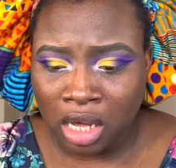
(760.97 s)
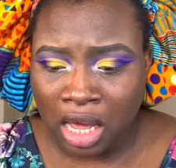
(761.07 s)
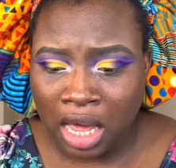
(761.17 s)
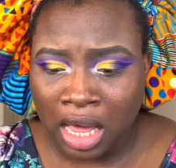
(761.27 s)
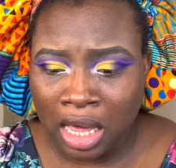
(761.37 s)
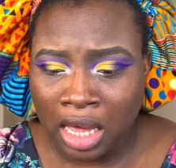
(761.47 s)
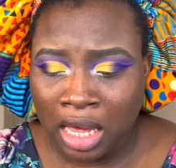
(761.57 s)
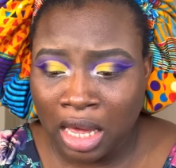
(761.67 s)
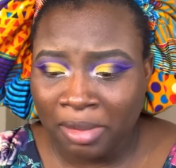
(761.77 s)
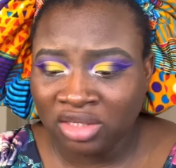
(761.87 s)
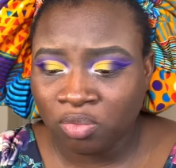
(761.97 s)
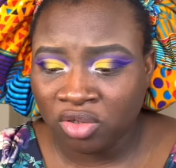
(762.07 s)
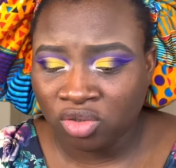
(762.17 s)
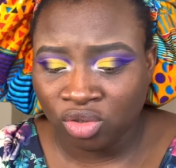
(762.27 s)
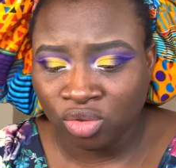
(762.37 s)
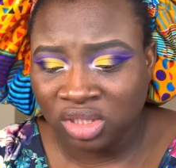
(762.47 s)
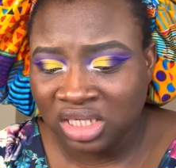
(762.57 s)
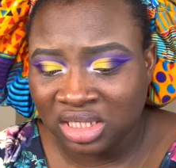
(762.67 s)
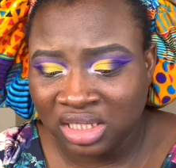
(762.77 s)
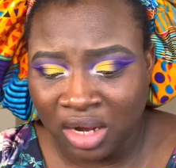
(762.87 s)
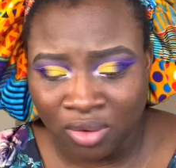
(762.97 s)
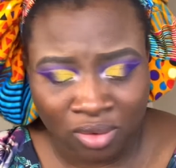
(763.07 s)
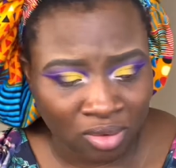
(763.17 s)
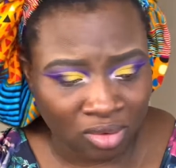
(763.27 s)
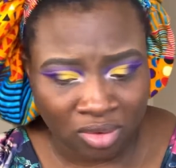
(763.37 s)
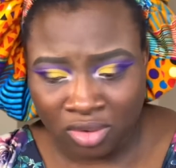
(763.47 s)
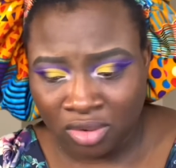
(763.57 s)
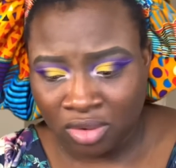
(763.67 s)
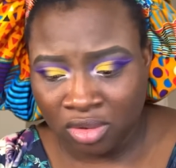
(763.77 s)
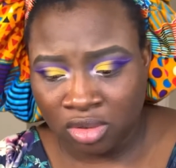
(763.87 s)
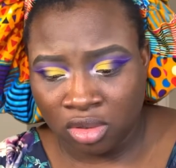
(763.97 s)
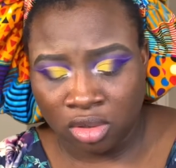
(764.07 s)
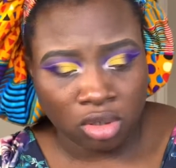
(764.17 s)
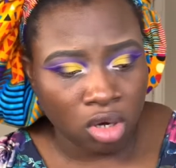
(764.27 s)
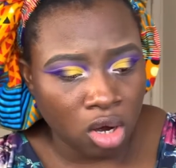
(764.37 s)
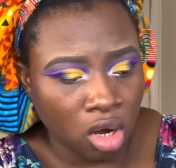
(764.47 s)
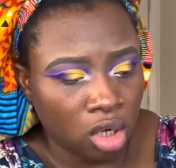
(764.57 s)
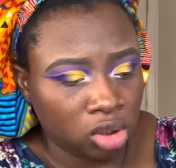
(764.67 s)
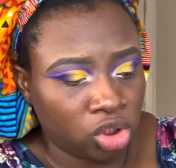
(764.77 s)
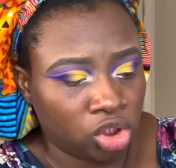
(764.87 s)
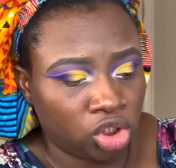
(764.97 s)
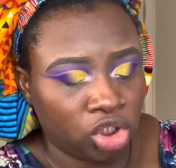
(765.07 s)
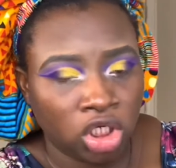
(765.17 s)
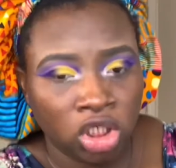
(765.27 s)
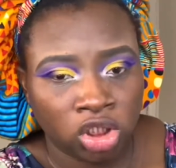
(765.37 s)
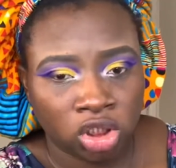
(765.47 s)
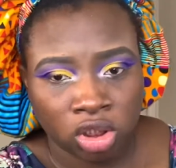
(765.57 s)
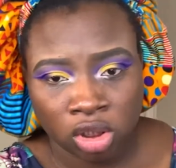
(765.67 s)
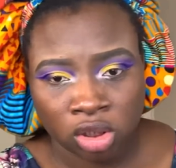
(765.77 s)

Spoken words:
How am I supposed to use this now? Oh, jeez.